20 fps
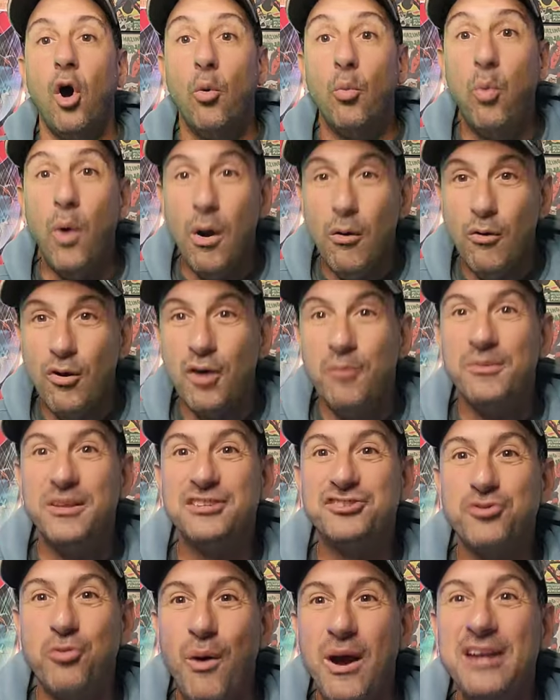Welcome to
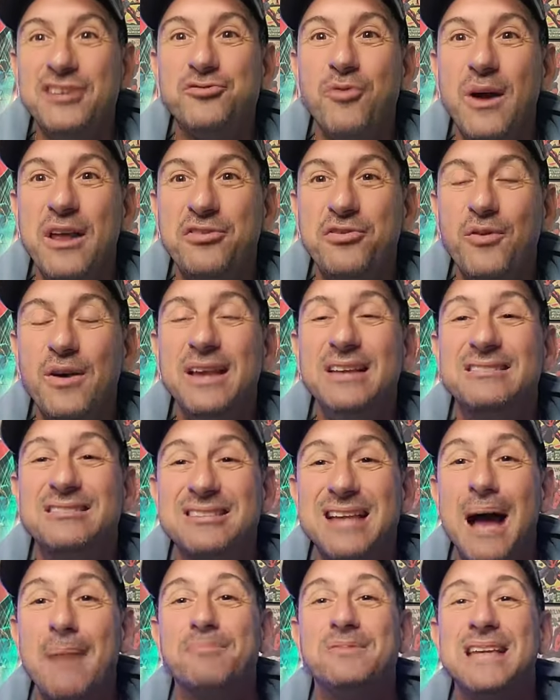2023's
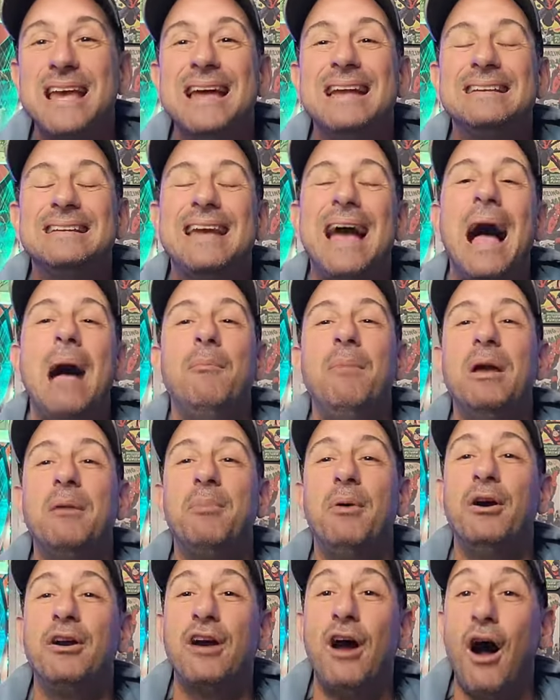Top 10 Comic
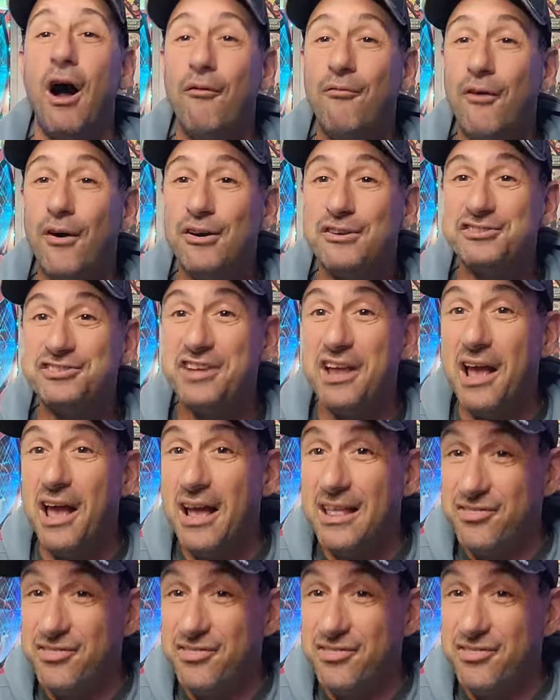Book Covers.